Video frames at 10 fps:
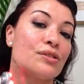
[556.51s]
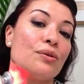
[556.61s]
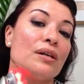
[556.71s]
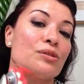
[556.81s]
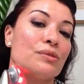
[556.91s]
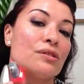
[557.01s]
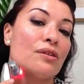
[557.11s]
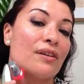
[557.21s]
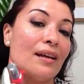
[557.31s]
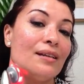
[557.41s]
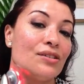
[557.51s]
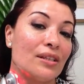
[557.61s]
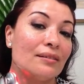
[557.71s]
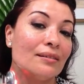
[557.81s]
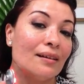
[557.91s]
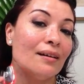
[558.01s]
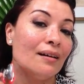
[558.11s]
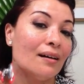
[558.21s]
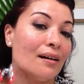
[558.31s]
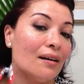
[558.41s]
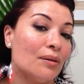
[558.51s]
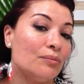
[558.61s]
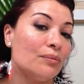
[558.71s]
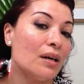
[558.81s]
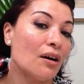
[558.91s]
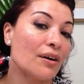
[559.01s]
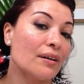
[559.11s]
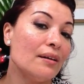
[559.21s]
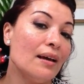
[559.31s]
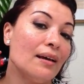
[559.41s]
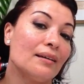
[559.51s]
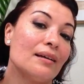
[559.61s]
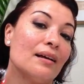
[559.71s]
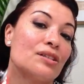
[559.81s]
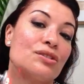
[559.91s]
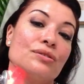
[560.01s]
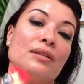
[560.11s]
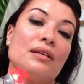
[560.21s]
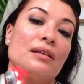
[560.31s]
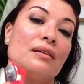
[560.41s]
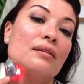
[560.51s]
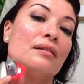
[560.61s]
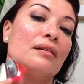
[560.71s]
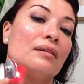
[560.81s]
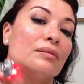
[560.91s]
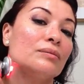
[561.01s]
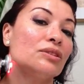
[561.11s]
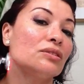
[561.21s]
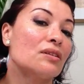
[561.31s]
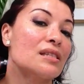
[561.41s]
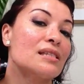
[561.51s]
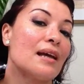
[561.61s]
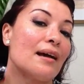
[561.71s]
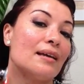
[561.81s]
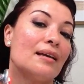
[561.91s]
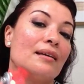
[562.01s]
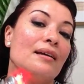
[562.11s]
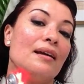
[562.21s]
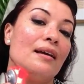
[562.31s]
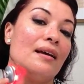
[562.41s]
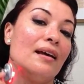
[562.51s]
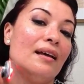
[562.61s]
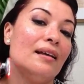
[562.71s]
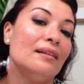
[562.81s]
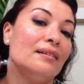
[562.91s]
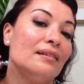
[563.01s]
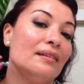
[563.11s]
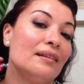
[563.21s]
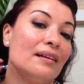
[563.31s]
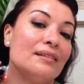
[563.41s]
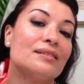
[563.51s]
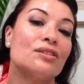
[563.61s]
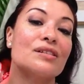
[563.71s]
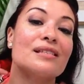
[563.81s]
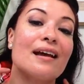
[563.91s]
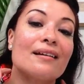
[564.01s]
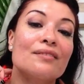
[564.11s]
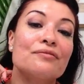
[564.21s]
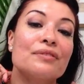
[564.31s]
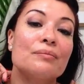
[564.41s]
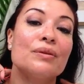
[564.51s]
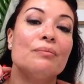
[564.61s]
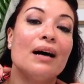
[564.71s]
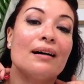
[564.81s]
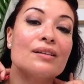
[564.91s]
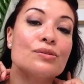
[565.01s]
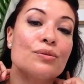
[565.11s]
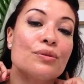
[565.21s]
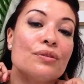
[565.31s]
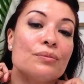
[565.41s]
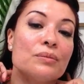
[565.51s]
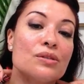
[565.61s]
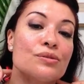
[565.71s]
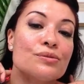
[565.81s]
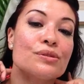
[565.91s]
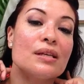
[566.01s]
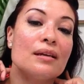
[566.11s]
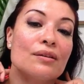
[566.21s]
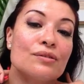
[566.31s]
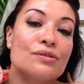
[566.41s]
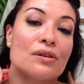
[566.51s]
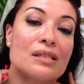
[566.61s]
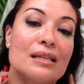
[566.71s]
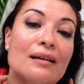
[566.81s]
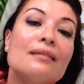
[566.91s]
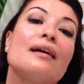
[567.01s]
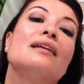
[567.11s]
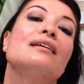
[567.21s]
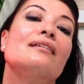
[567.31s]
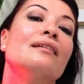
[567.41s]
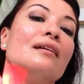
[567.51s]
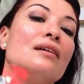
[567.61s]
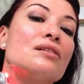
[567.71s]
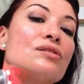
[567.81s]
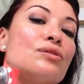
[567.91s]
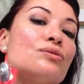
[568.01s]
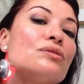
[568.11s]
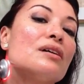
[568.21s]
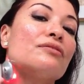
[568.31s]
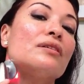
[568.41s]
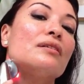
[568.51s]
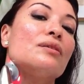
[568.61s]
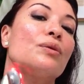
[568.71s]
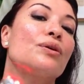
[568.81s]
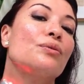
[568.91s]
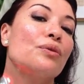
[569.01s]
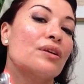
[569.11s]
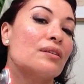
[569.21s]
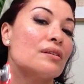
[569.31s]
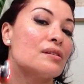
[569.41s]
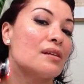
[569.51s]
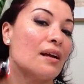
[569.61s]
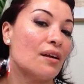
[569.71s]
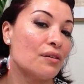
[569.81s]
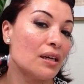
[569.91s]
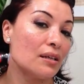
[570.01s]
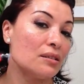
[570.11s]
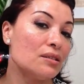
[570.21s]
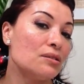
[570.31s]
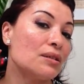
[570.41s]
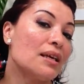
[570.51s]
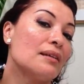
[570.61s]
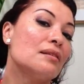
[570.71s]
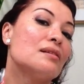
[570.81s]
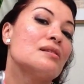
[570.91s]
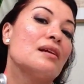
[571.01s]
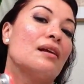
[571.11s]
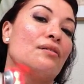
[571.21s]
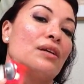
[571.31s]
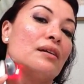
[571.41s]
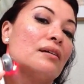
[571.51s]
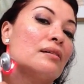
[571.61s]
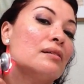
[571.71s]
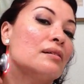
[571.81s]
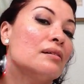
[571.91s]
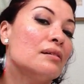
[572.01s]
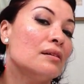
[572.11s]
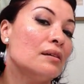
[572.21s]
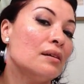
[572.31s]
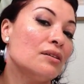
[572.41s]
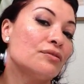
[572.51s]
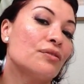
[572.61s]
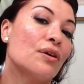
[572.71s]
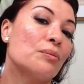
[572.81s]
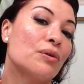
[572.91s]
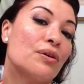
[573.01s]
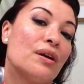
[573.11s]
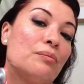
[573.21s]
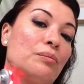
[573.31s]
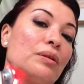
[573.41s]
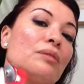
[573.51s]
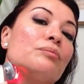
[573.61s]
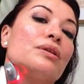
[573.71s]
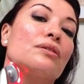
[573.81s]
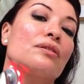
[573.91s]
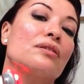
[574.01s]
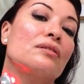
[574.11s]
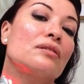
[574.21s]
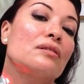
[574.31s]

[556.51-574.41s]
So as we start aging, our neck actually starts sagging, and it starts sagging from the back. So the muscles here start declining. So you definitely want to work this area to get this area firmer and plumpier.